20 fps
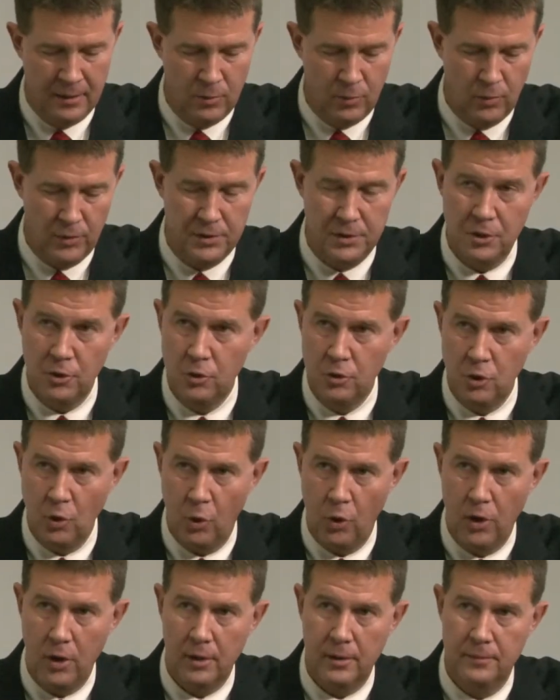with New
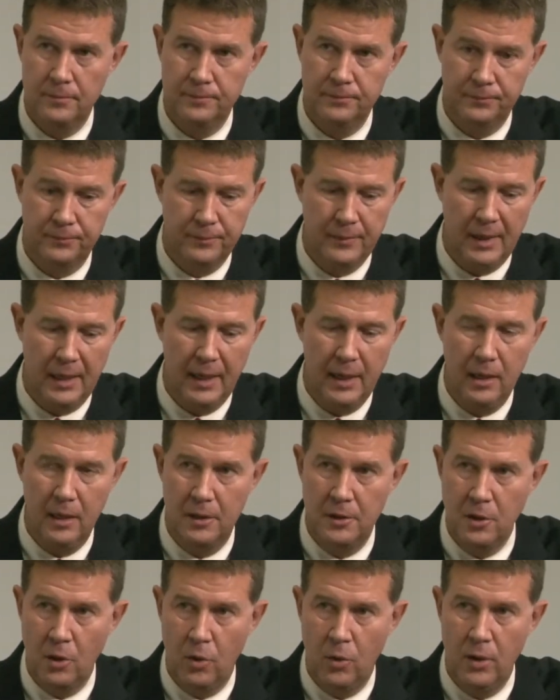York,
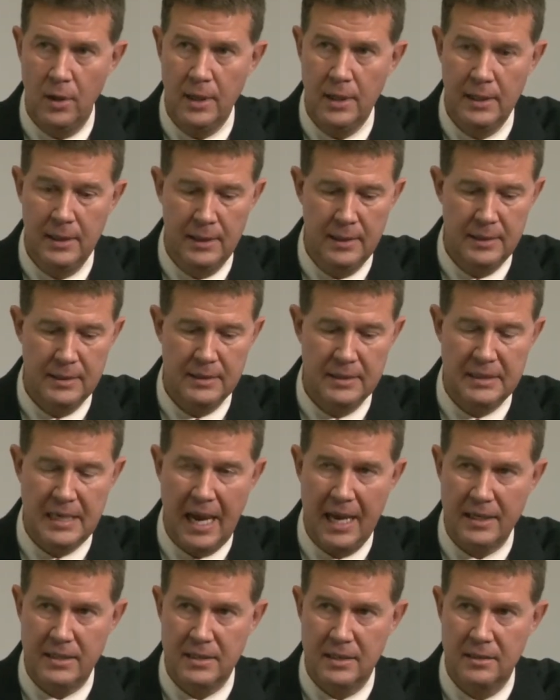Illinois,
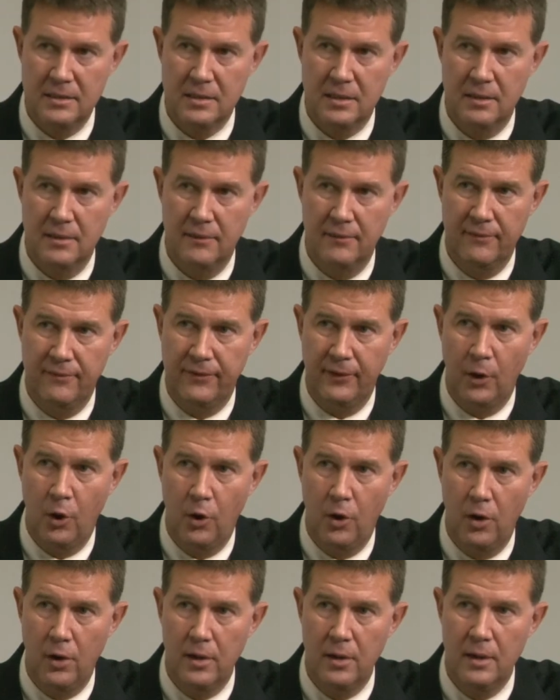Texas,
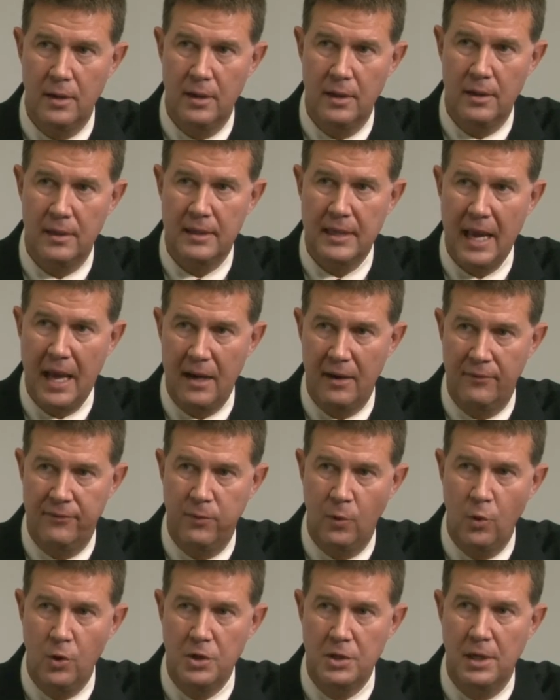Florida,
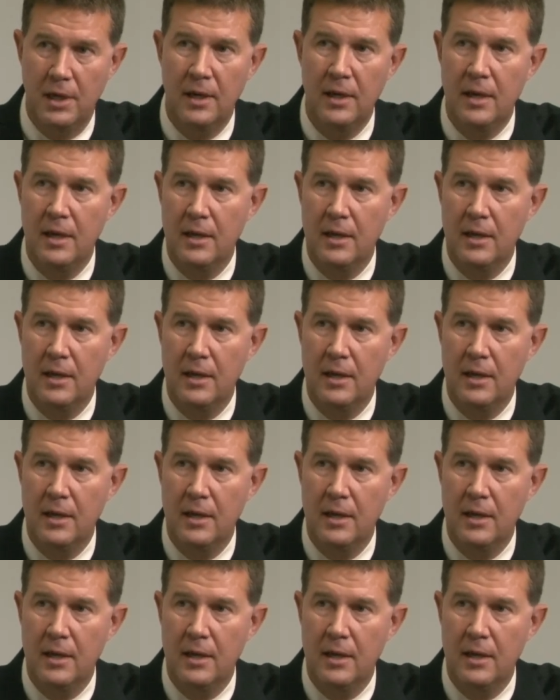California.